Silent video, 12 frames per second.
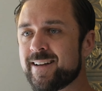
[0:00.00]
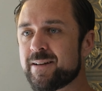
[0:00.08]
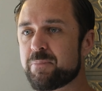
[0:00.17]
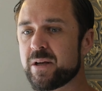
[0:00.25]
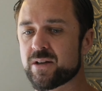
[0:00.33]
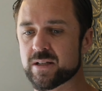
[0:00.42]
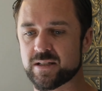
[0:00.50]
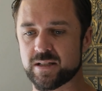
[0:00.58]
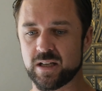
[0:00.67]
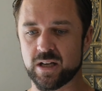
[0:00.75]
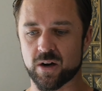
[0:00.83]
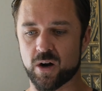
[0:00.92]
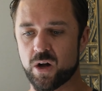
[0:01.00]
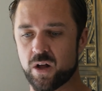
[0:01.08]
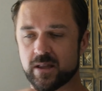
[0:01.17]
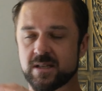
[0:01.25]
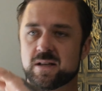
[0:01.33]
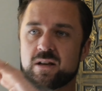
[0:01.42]
But you could see all
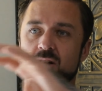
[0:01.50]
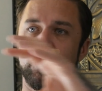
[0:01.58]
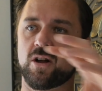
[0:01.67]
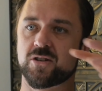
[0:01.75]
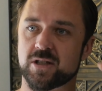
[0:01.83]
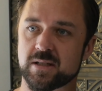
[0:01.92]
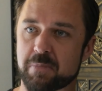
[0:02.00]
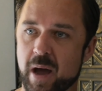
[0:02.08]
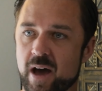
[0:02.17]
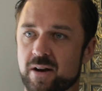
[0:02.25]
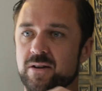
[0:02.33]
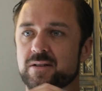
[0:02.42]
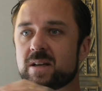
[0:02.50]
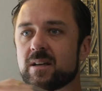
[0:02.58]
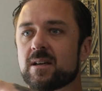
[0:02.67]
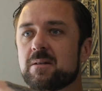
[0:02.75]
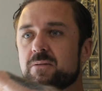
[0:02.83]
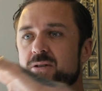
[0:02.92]
these unconscious patterns like
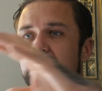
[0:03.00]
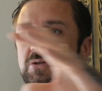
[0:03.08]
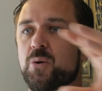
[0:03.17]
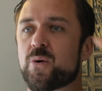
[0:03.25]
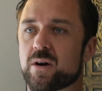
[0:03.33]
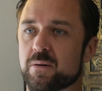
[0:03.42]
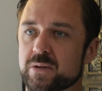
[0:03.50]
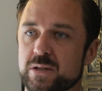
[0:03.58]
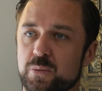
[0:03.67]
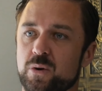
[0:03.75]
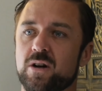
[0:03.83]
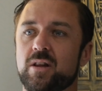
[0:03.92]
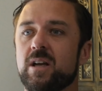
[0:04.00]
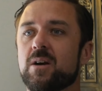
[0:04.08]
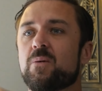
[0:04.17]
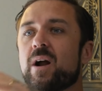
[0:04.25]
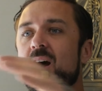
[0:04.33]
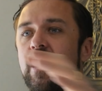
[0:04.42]
a storm swirling
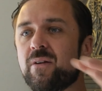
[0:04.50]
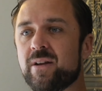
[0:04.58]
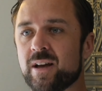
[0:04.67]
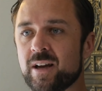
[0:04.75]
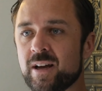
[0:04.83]
around